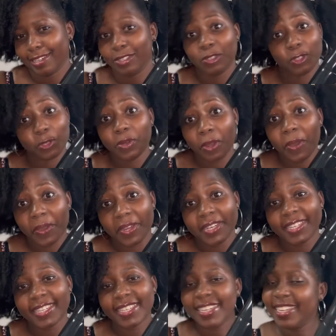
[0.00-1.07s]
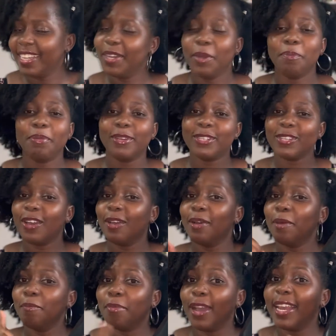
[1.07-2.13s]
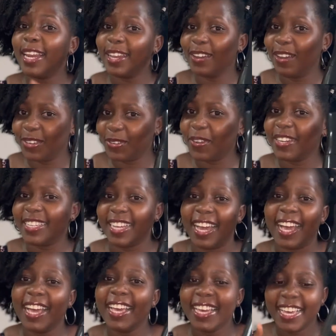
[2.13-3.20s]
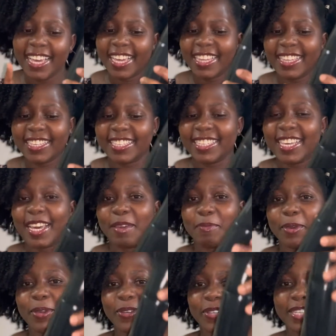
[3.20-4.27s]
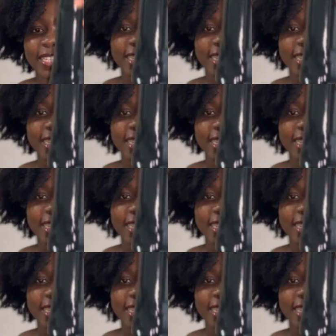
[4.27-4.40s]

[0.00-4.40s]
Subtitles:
do not put boiling hot water in this thing, because